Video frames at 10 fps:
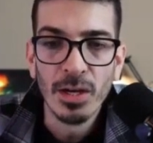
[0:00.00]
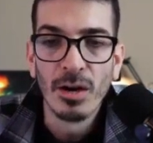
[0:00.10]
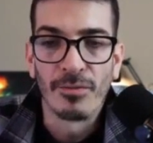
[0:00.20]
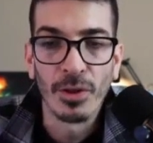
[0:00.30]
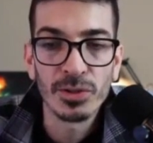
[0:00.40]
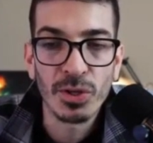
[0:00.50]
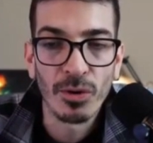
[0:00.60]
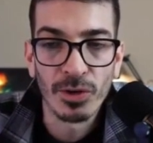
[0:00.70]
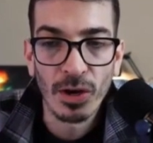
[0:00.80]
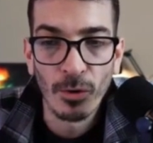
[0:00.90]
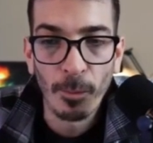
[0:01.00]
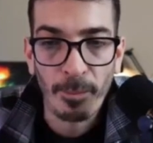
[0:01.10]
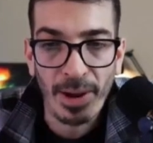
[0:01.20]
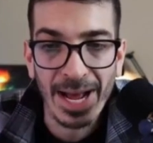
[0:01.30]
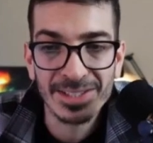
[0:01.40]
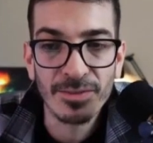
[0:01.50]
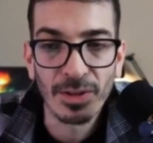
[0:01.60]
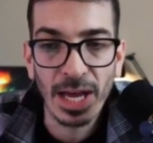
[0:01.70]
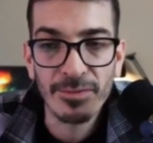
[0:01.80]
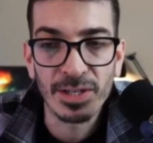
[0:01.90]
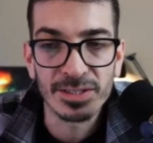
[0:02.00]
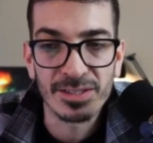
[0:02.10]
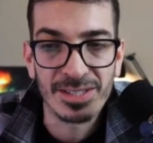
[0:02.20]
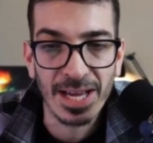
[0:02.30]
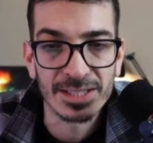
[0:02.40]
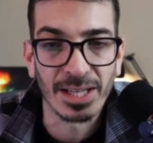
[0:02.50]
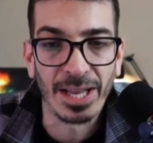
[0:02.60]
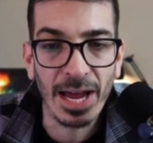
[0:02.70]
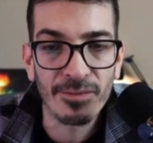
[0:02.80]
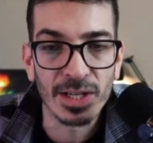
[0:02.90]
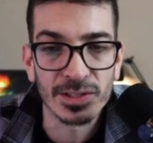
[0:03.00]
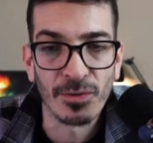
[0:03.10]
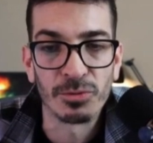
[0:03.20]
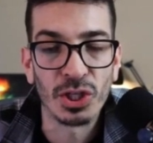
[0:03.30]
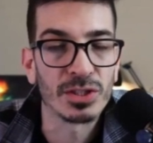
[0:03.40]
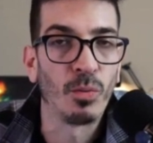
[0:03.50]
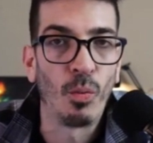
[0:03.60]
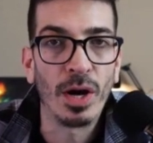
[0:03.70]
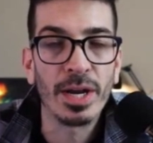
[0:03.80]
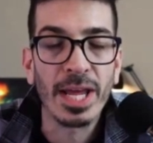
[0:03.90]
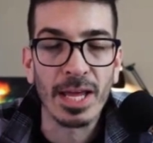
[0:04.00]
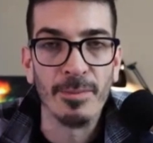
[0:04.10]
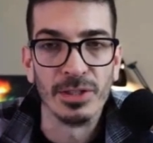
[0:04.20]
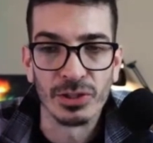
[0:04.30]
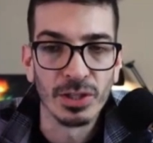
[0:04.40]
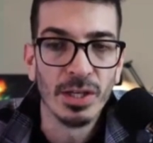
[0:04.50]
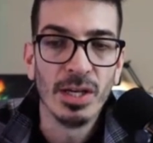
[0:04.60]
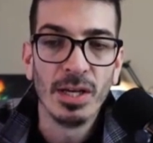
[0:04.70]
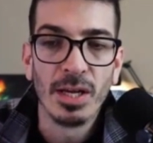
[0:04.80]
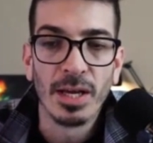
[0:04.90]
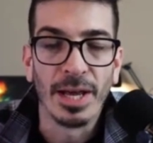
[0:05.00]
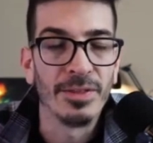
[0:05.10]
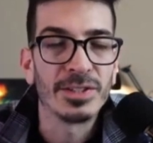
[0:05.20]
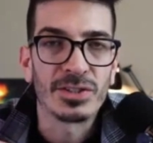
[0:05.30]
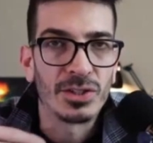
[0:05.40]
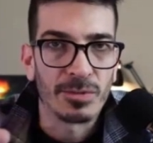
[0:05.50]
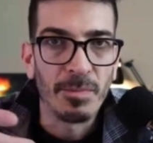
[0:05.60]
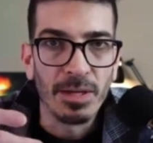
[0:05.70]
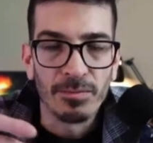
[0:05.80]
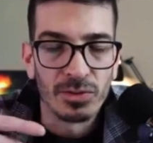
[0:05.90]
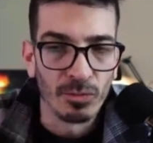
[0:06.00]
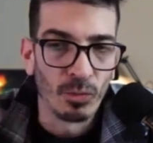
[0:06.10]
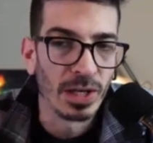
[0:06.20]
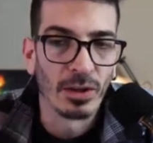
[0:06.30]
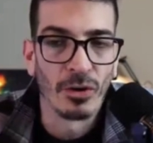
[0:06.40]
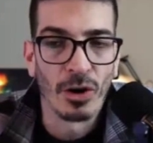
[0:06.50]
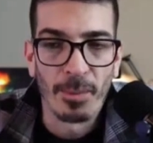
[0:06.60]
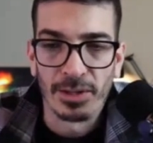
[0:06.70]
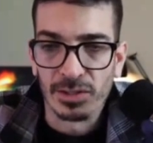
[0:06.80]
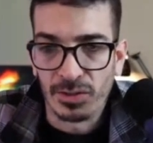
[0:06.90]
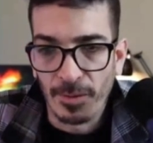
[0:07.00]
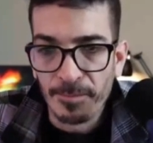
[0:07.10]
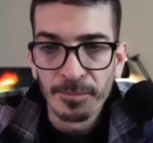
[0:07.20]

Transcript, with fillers: For those who don't know, passive liveness detects liveness from just one image. And this is just me, we can learn about this, right?